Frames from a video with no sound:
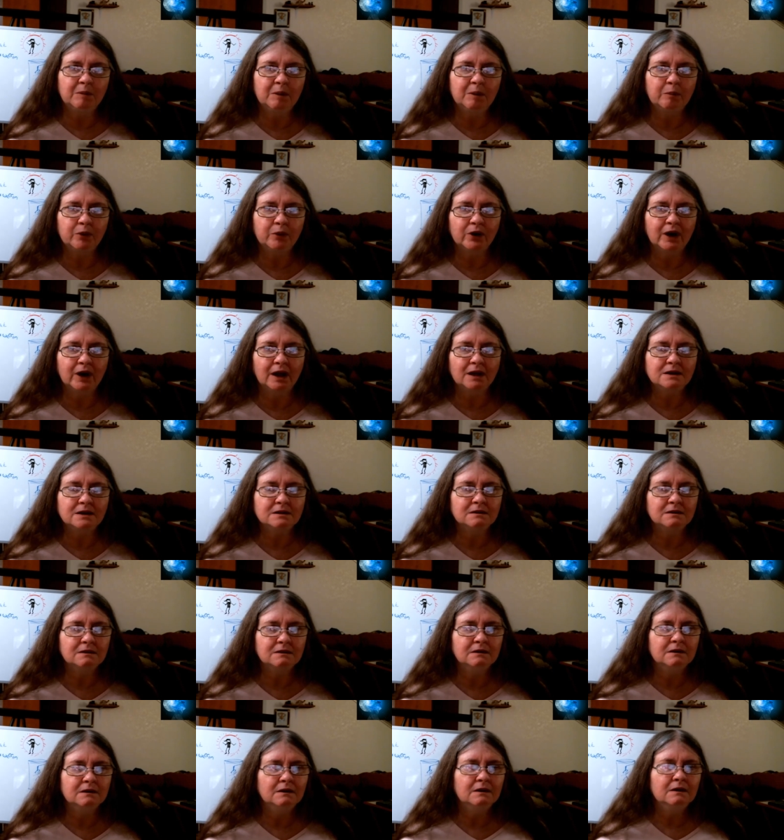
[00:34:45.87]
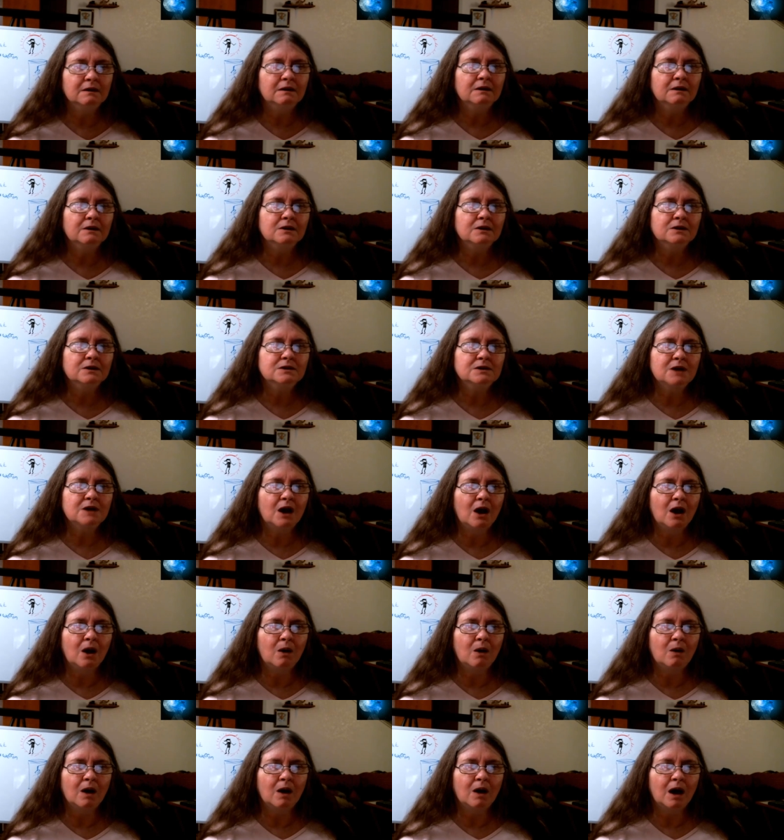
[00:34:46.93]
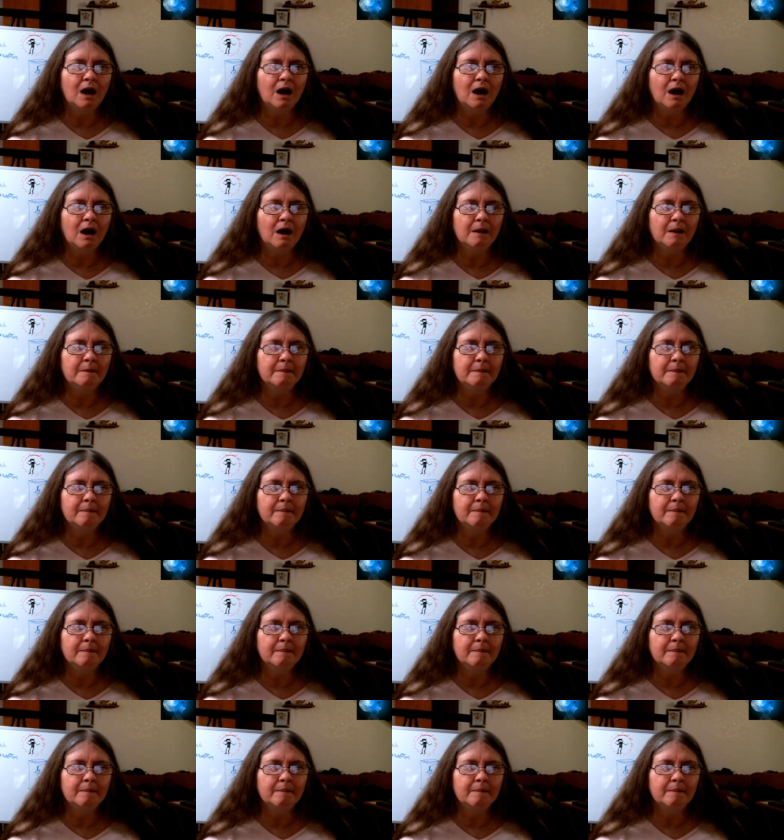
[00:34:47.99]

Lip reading: remember it. So